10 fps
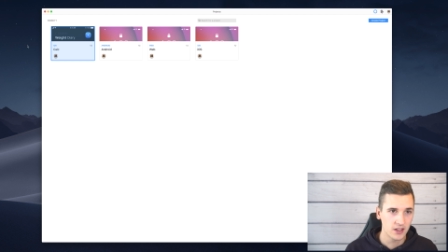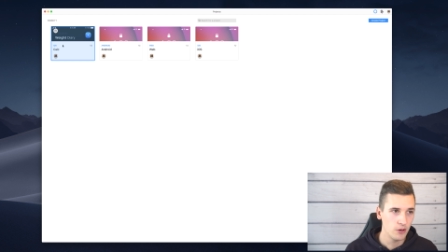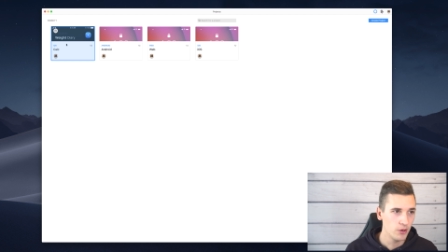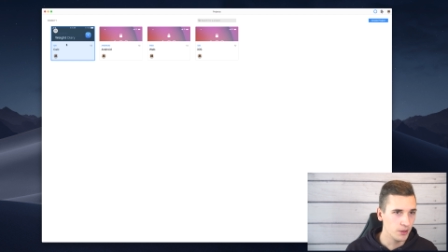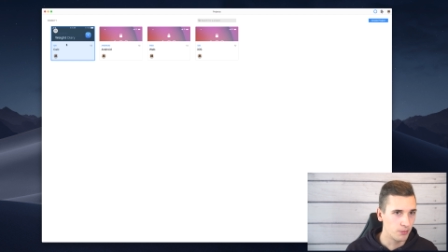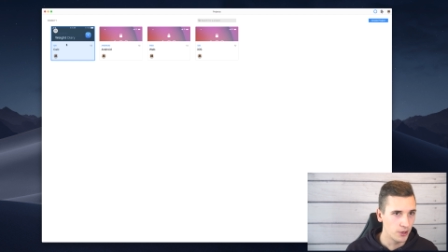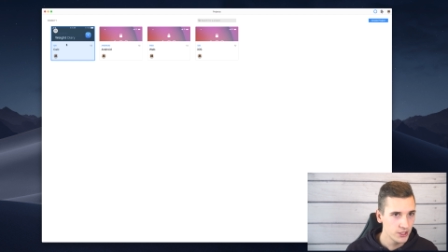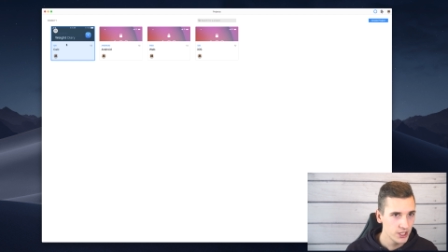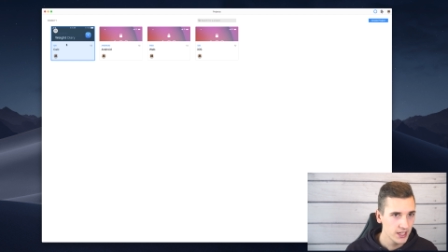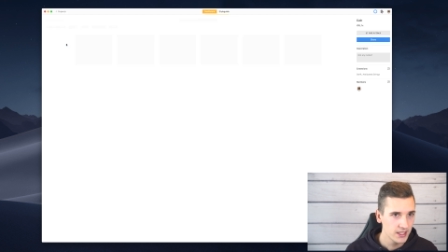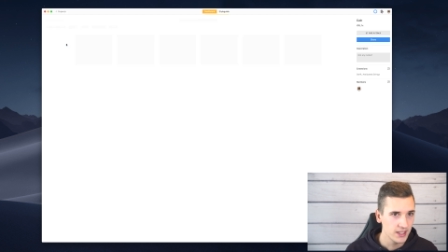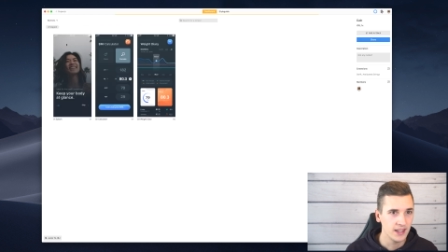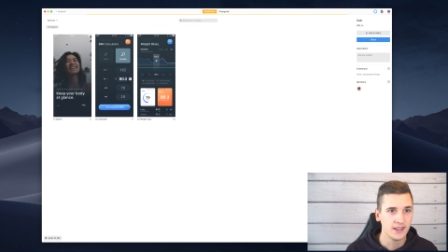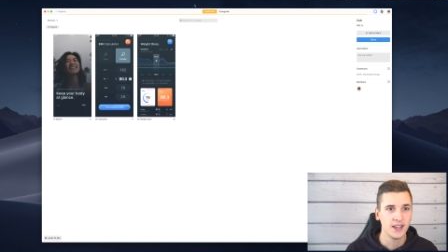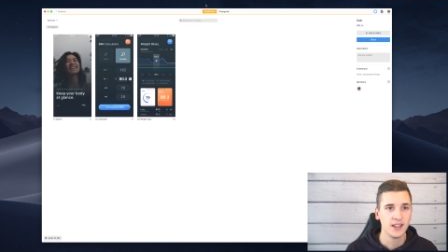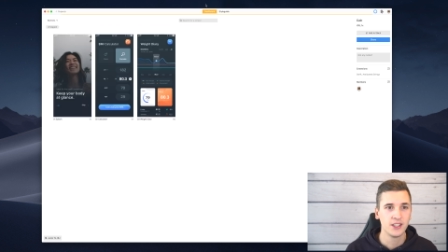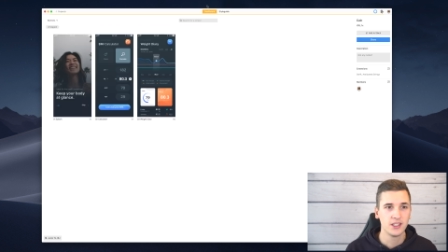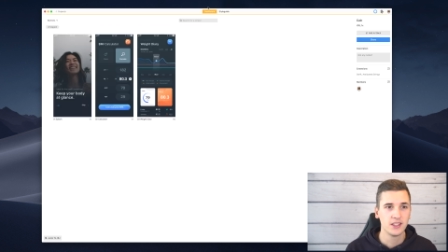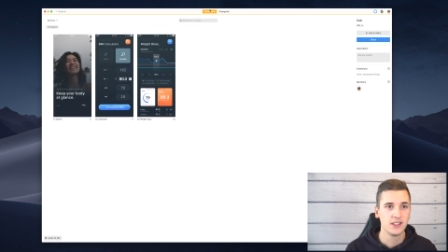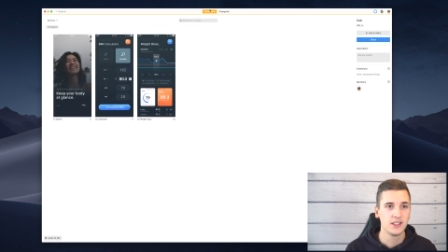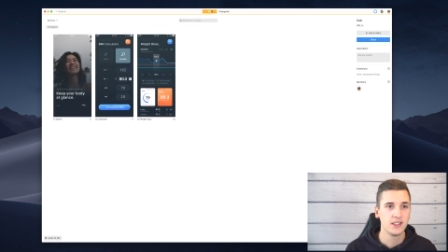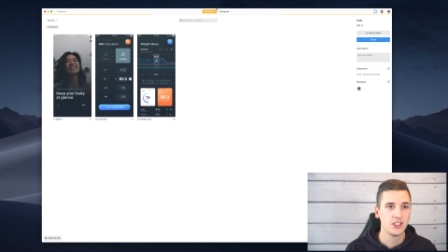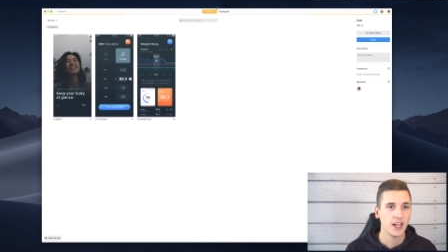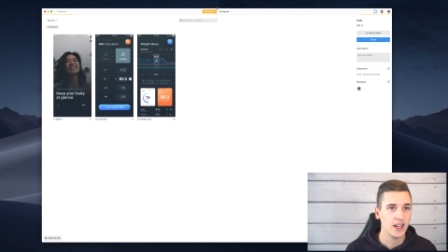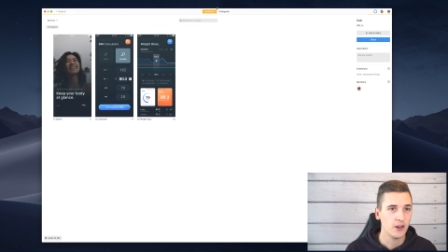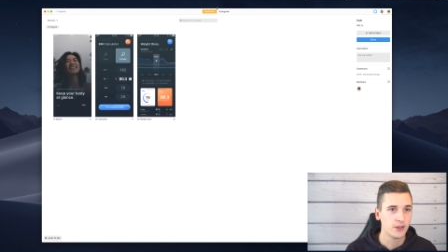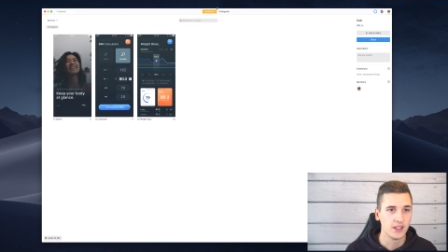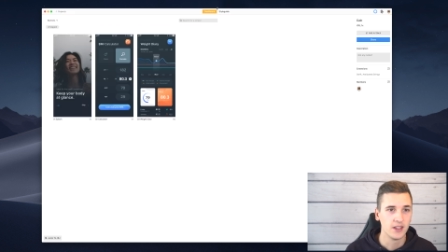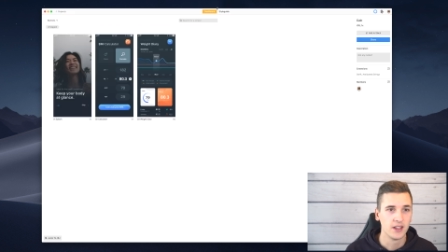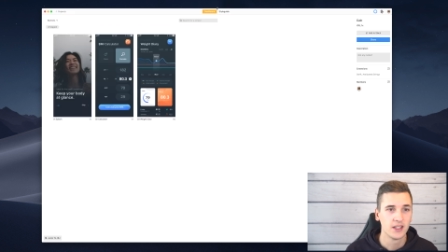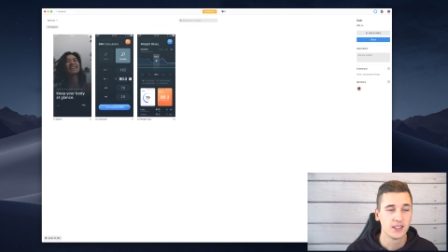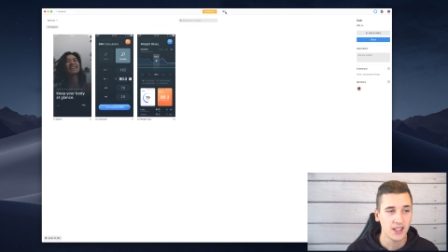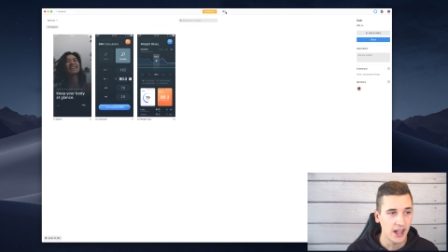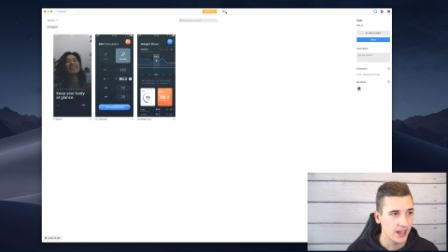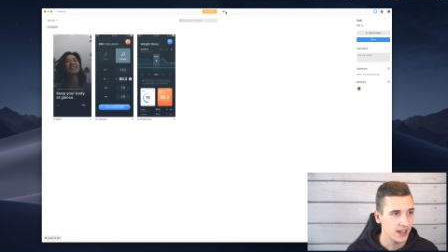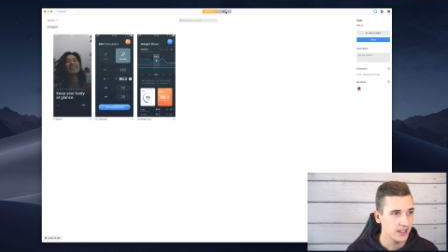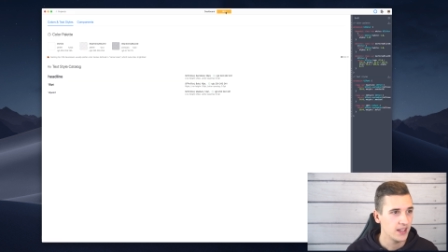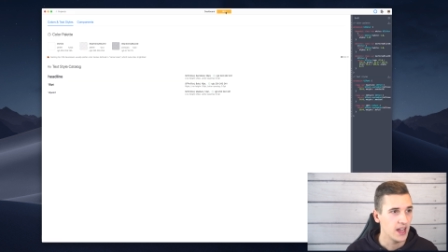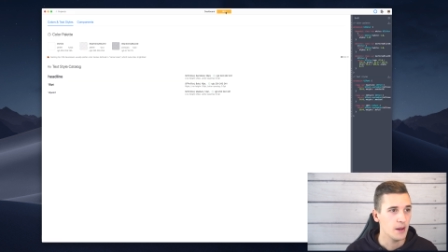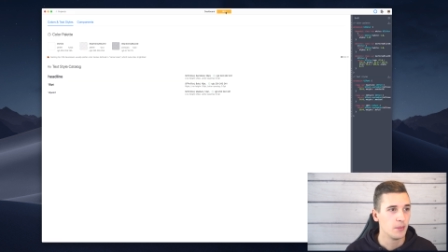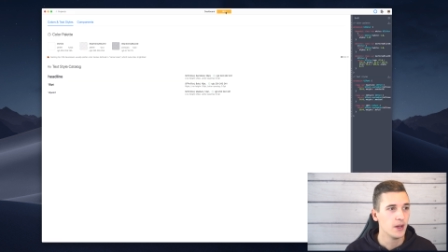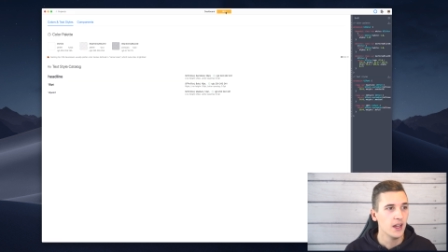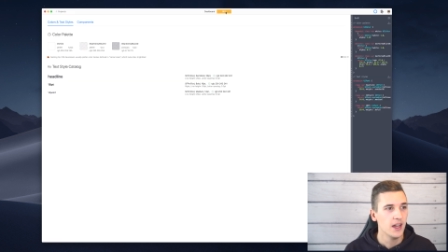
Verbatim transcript: go on a project and then check out the style guide tab.